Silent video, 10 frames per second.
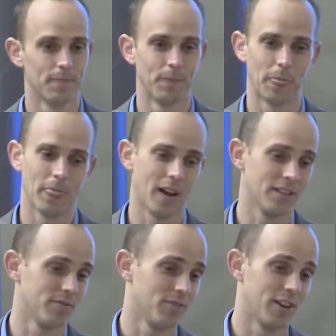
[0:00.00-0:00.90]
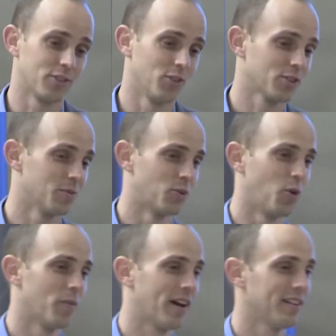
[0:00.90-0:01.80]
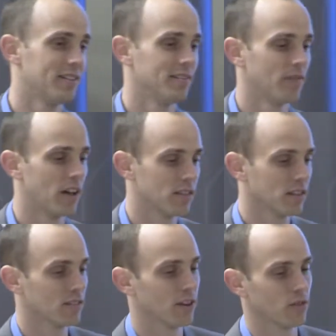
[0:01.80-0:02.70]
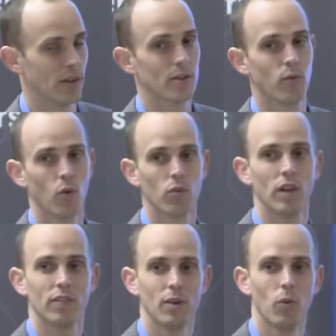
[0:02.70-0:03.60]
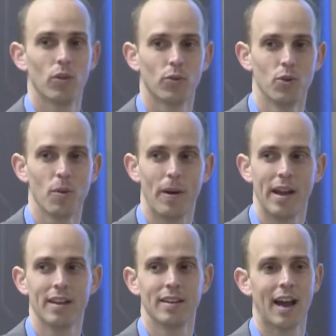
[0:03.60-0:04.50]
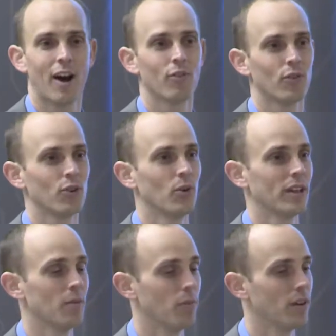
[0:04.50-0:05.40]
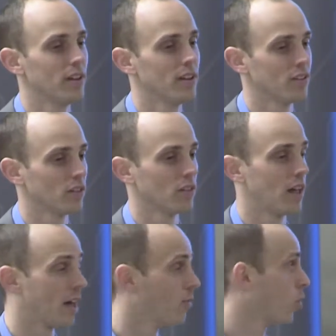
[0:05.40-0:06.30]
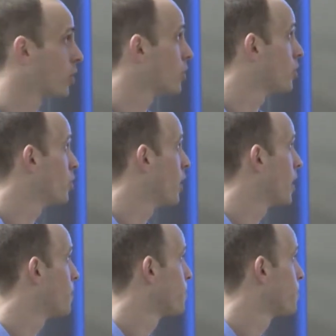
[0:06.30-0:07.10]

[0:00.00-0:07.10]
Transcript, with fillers: And I, I just looked at them and told them that, and I think that they're thankful that they went through the pain now for doing it, but it is a lot of work to do that.